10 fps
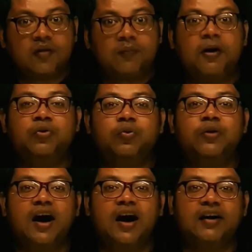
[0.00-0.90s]
but
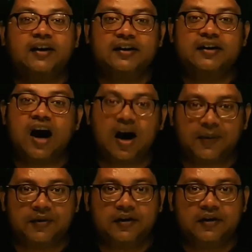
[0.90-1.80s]
we are getting
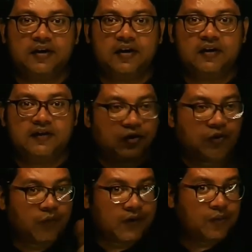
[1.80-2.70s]
harmed. See,
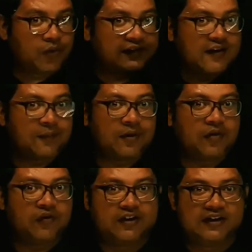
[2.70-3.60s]
one more example
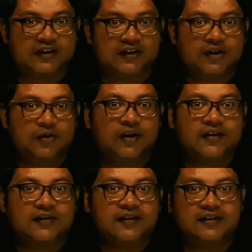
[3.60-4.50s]
over here. You
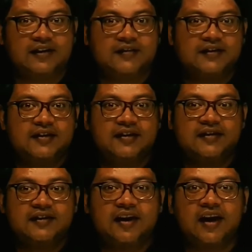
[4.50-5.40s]
can see this
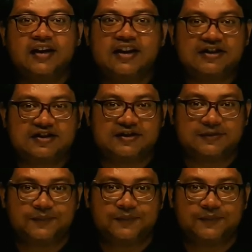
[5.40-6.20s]
is a leech.